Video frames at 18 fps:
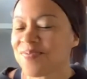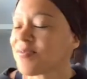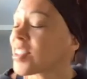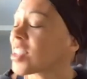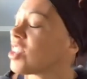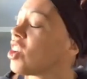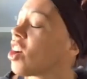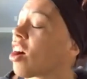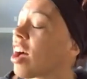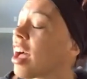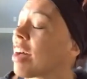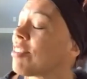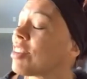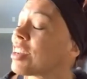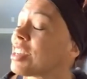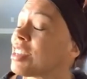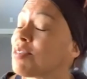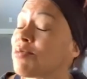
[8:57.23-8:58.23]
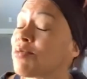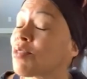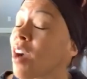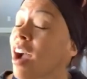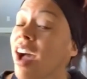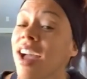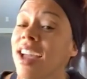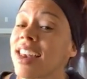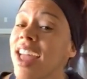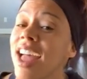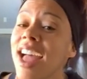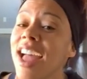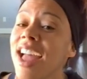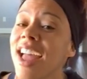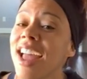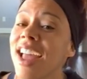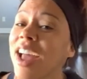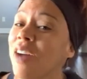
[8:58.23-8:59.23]
Y'all have a good
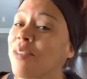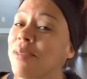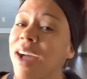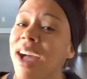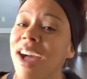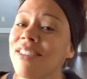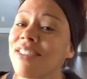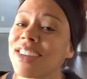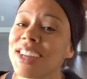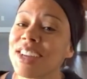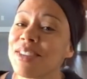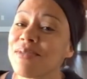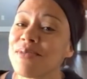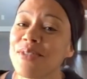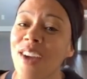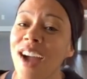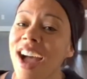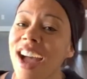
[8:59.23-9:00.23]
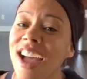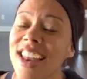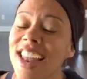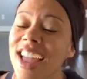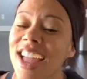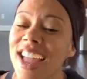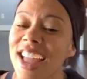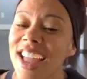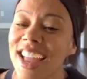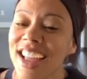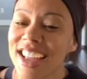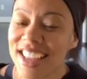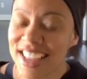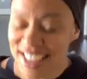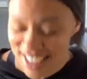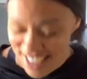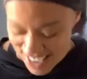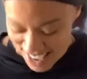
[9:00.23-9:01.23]
Friday. I'm going to have a good Friday.